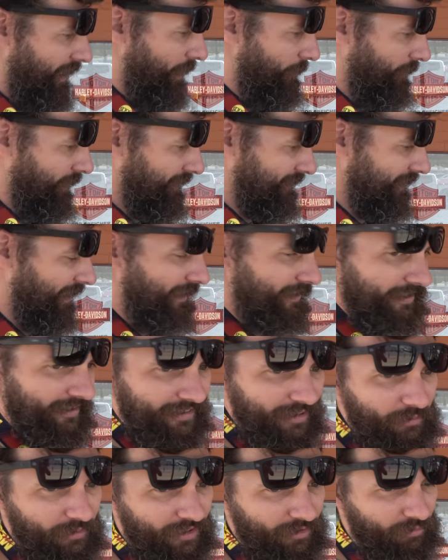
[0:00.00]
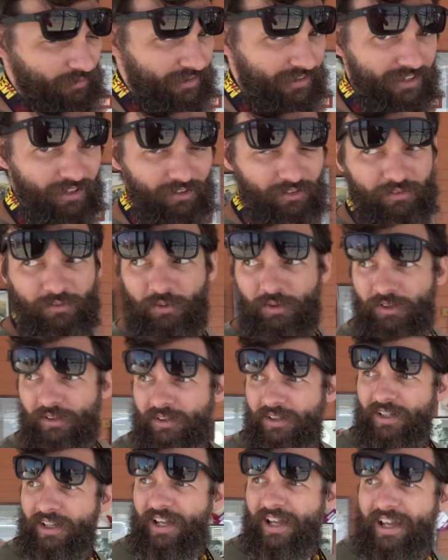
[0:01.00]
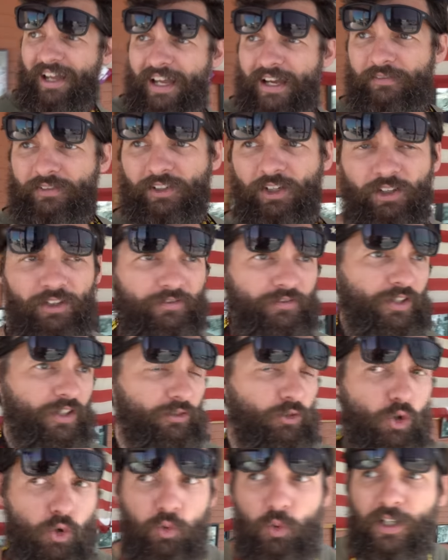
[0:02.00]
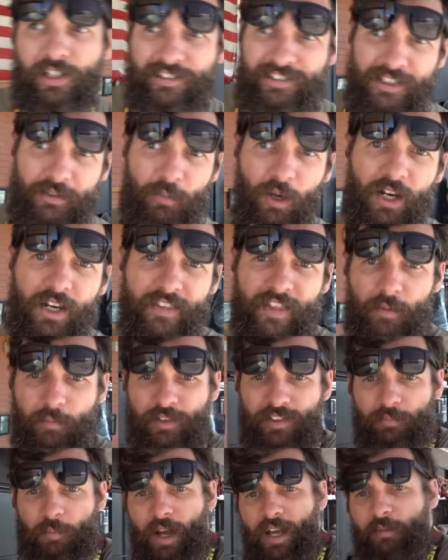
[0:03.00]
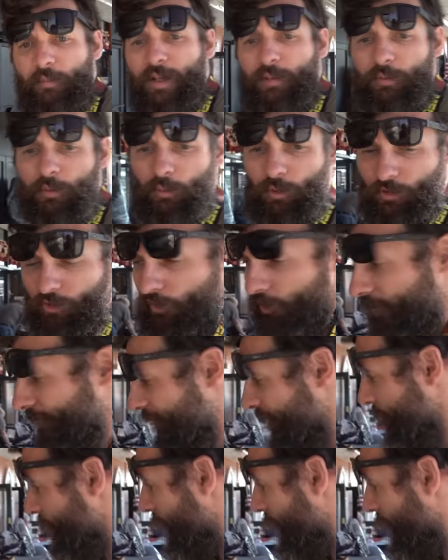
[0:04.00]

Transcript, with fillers: I'm excited to see what this one sells for. If it, if it does crazy money, that means mine might be worth crazy